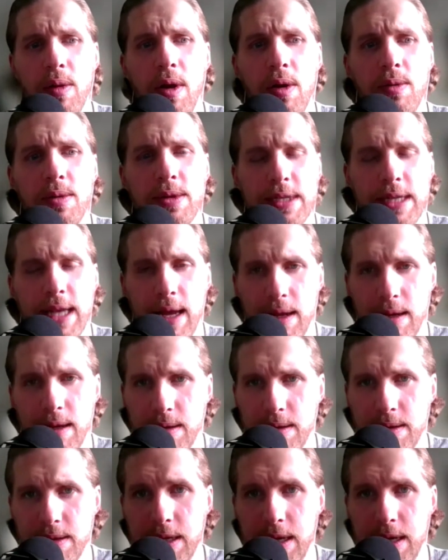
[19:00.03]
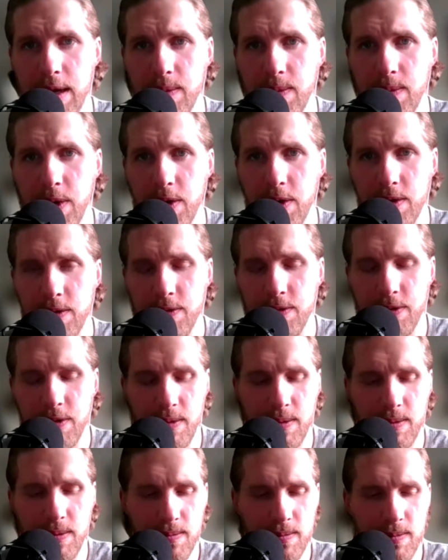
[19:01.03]
long was that time period
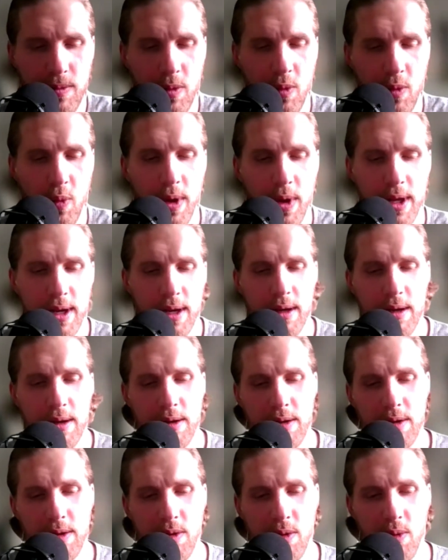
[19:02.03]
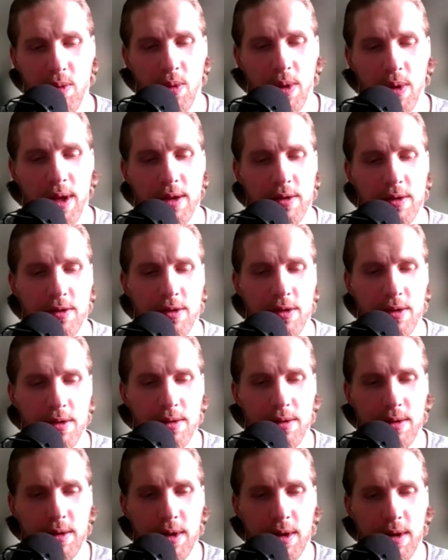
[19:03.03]
from when you went
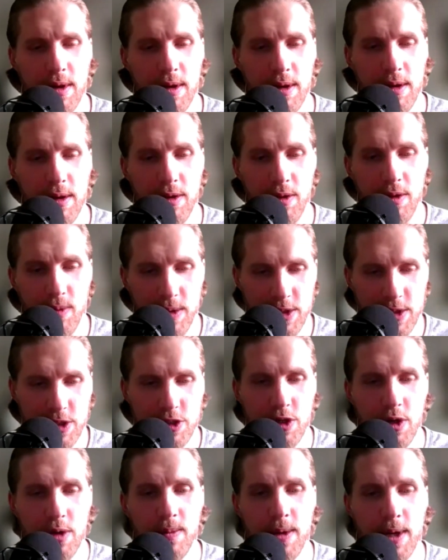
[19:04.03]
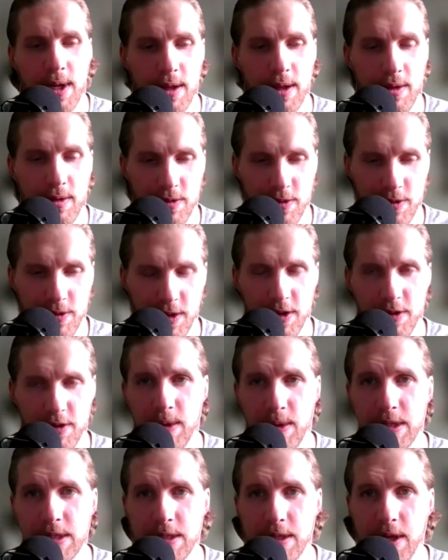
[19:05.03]
uh, you went to Germany. There's six
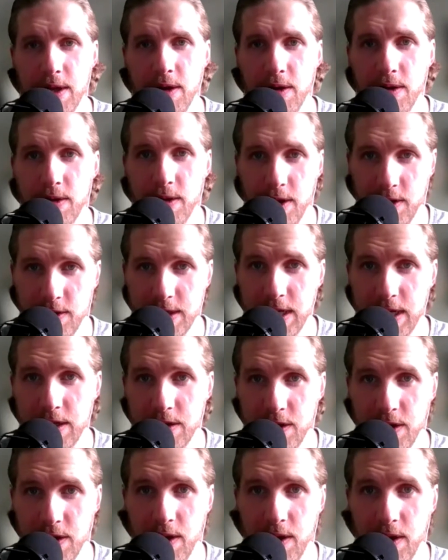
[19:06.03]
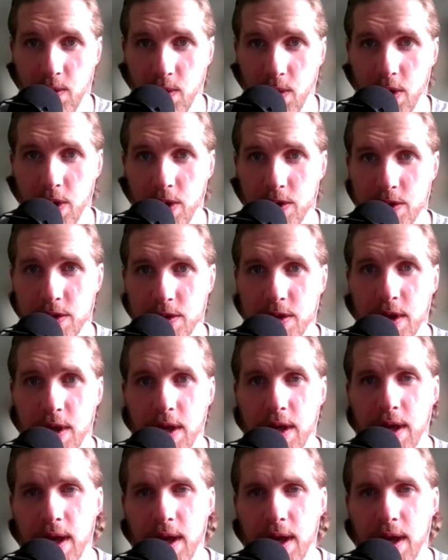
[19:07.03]
months later, and then you said it started getting worse.